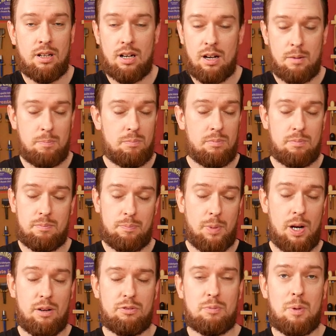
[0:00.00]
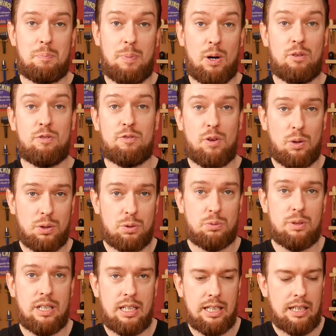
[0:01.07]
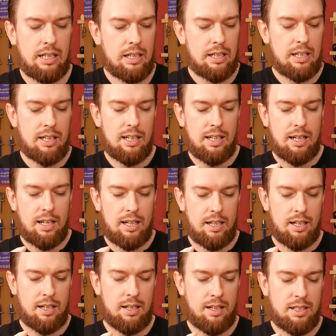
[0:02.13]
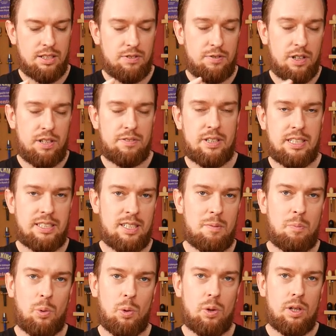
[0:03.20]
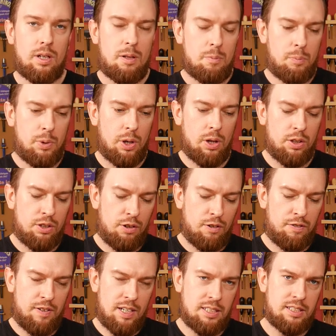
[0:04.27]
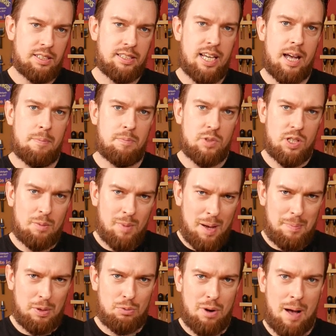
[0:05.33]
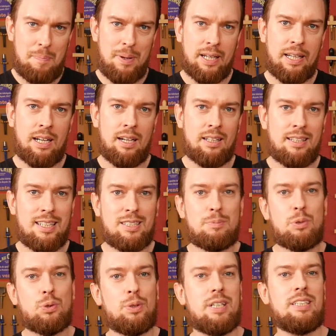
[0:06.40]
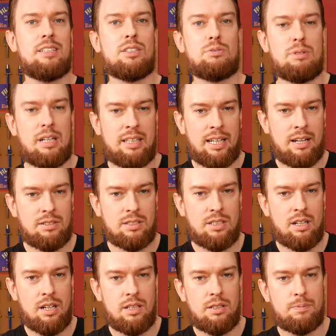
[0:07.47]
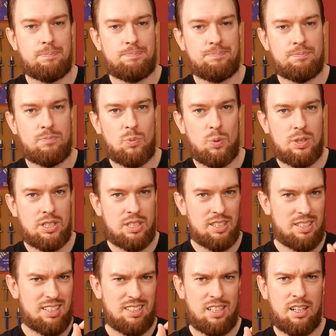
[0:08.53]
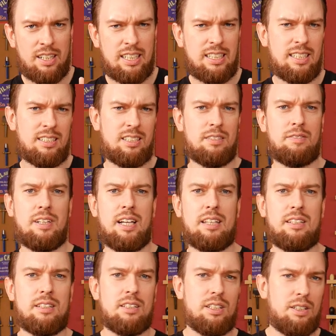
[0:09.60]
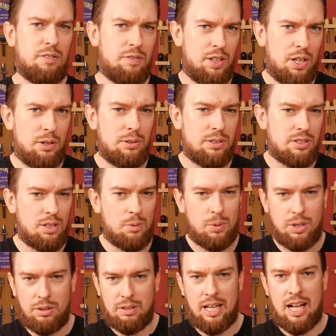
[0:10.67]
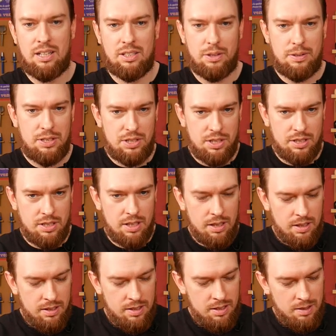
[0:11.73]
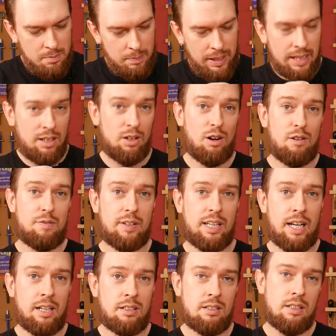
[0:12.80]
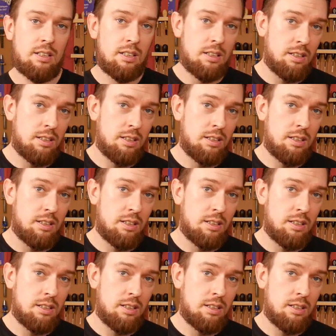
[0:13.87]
apart from a bone folder, really. Uh, it's very, very simple. But on your first attempt, you might be wrapping it and there's some creases around the outside. Well, it's just a tiny disc of leather that you've used. So what you can do is just peel it off again,